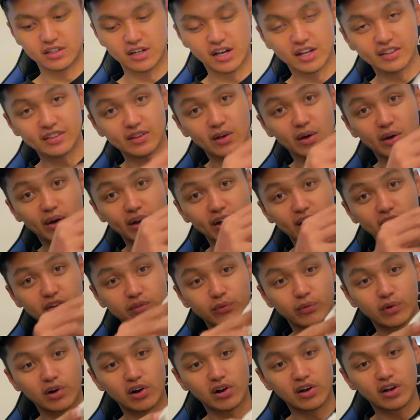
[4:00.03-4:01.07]
got the
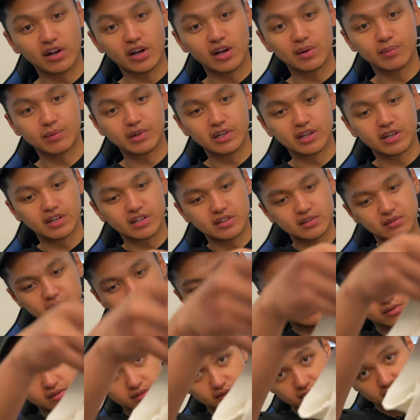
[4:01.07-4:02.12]
raw hem again.
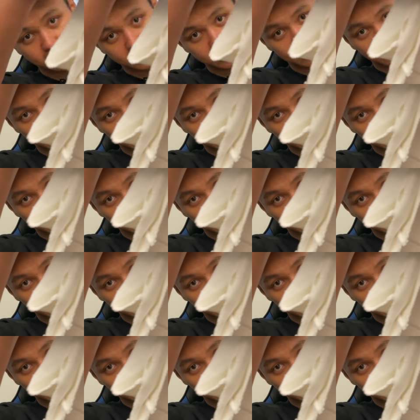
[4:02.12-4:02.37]
See